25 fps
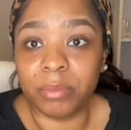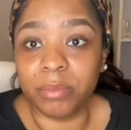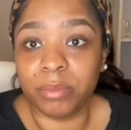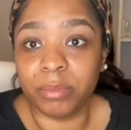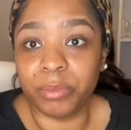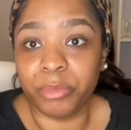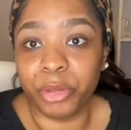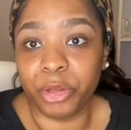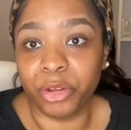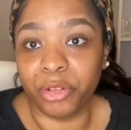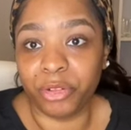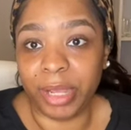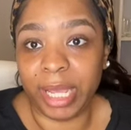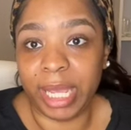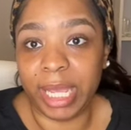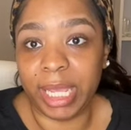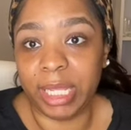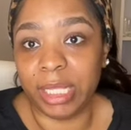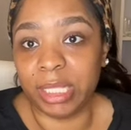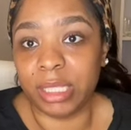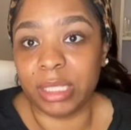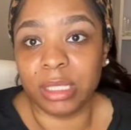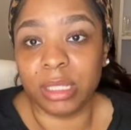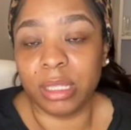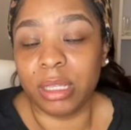
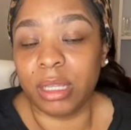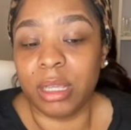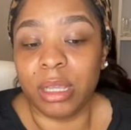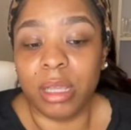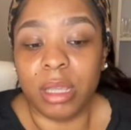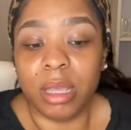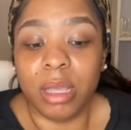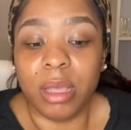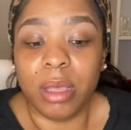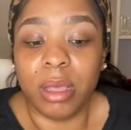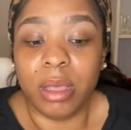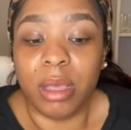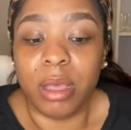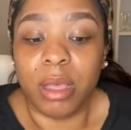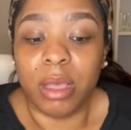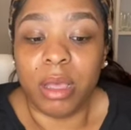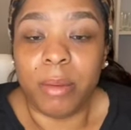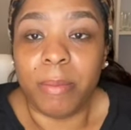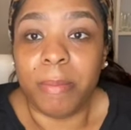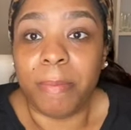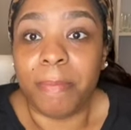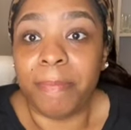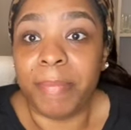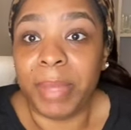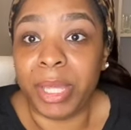pureed
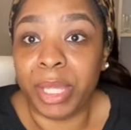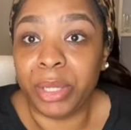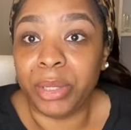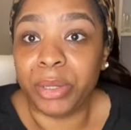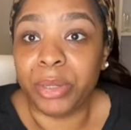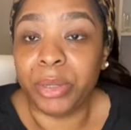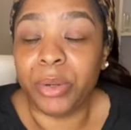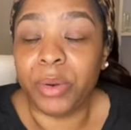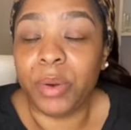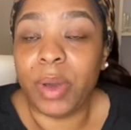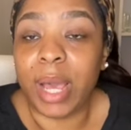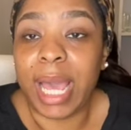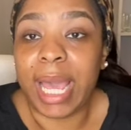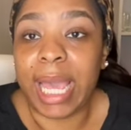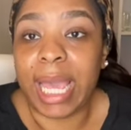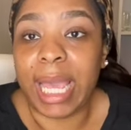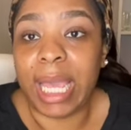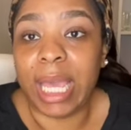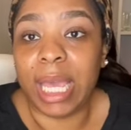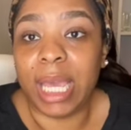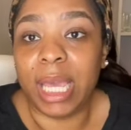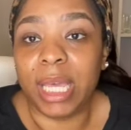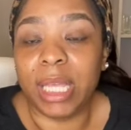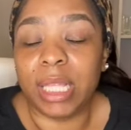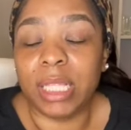meal,
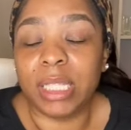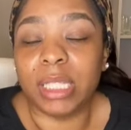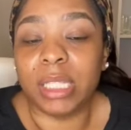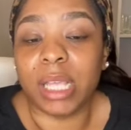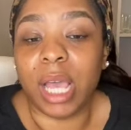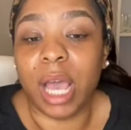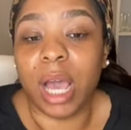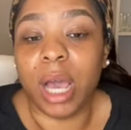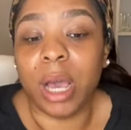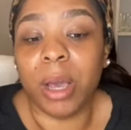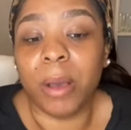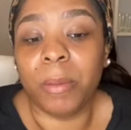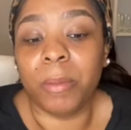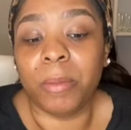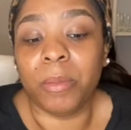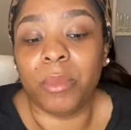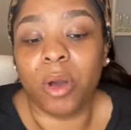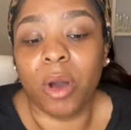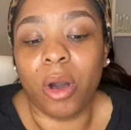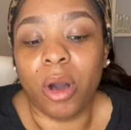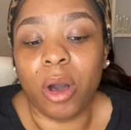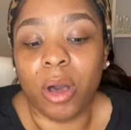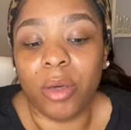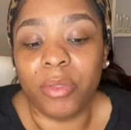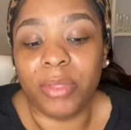and
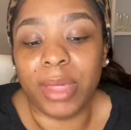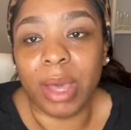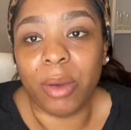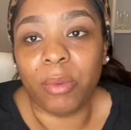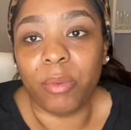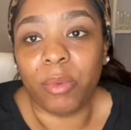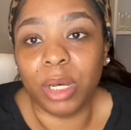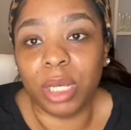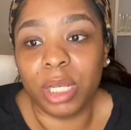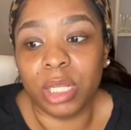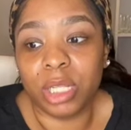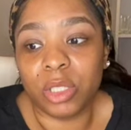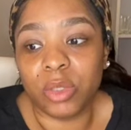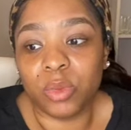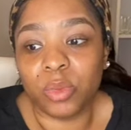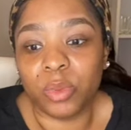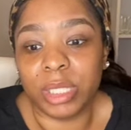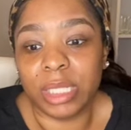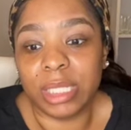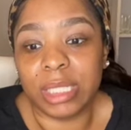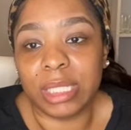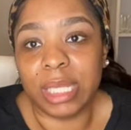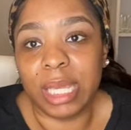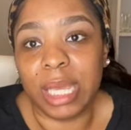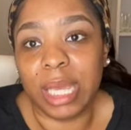all that
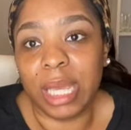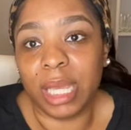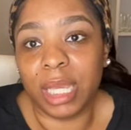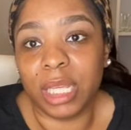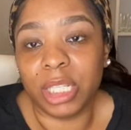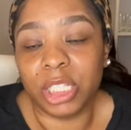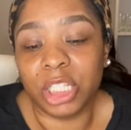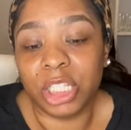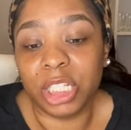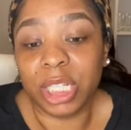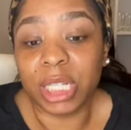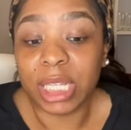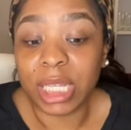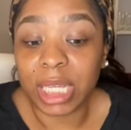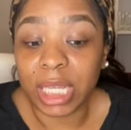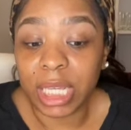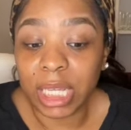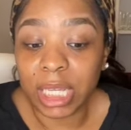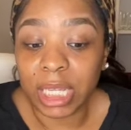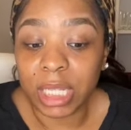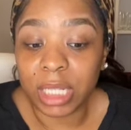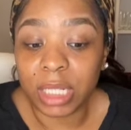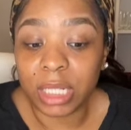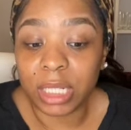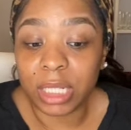was canned
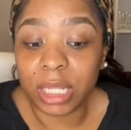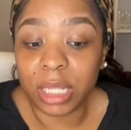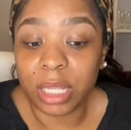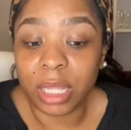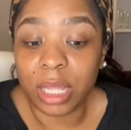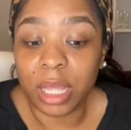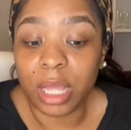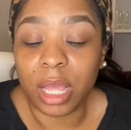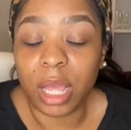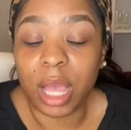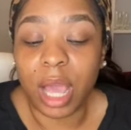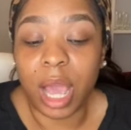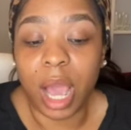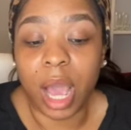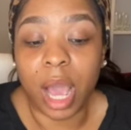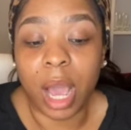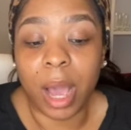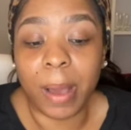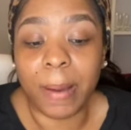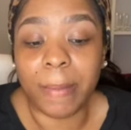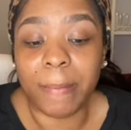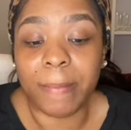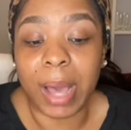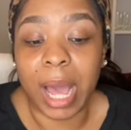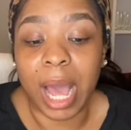chicken.
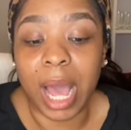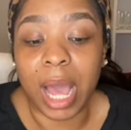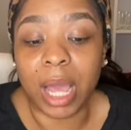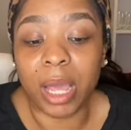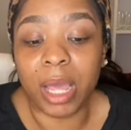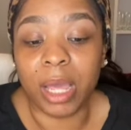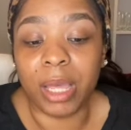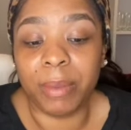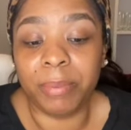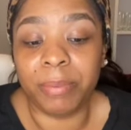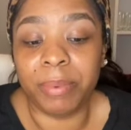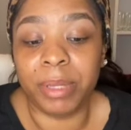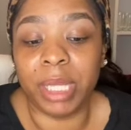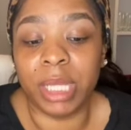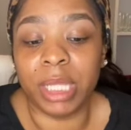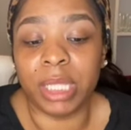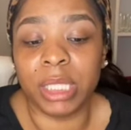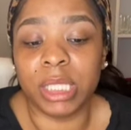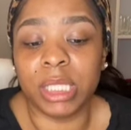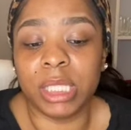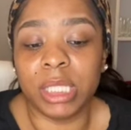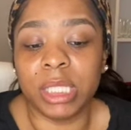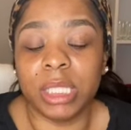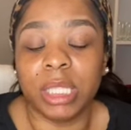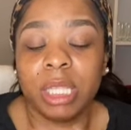I put
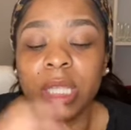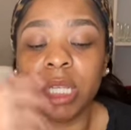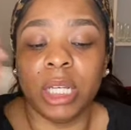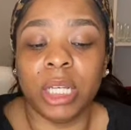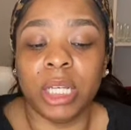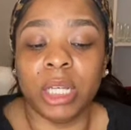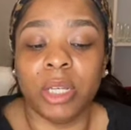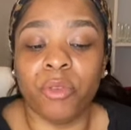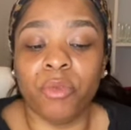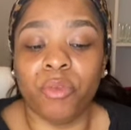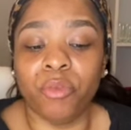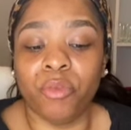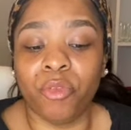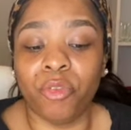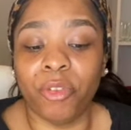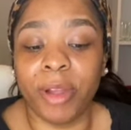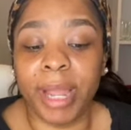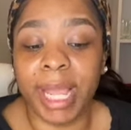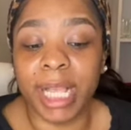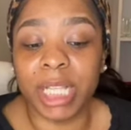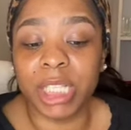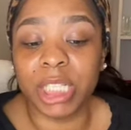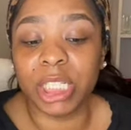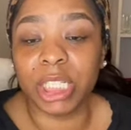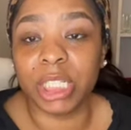the
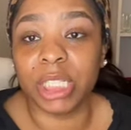ranch